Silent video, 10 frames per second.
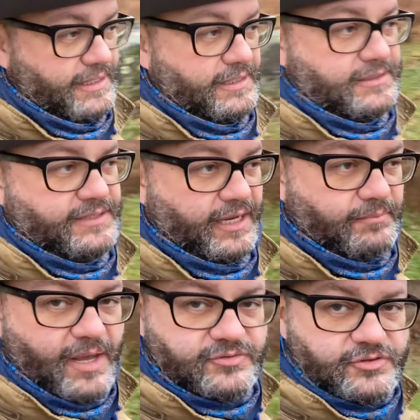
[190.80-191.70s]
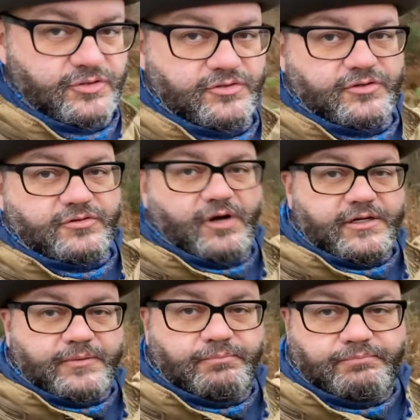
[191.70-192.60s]
the 2nd Massachusetts are
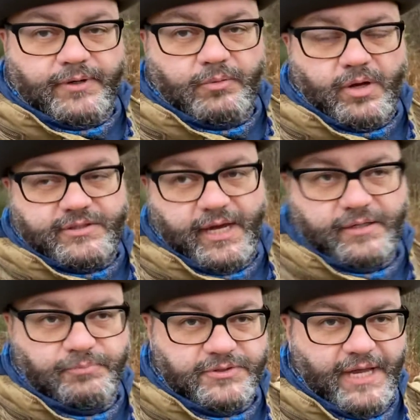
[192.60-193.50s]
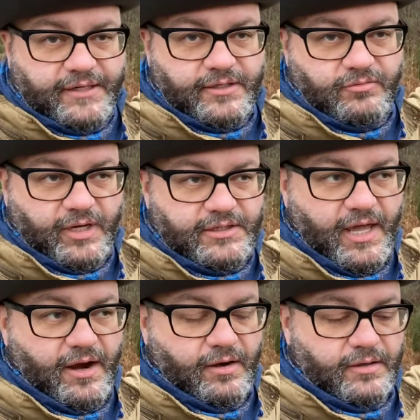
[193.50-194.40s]
actually pretty well protected right
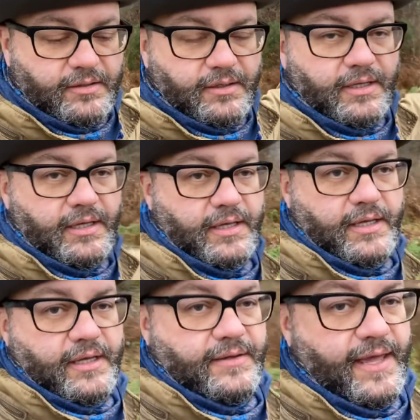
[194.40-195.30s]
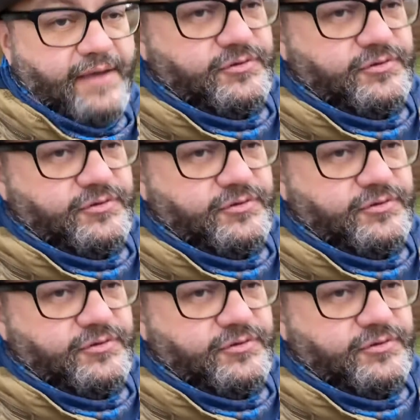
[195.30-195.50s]
there. They have to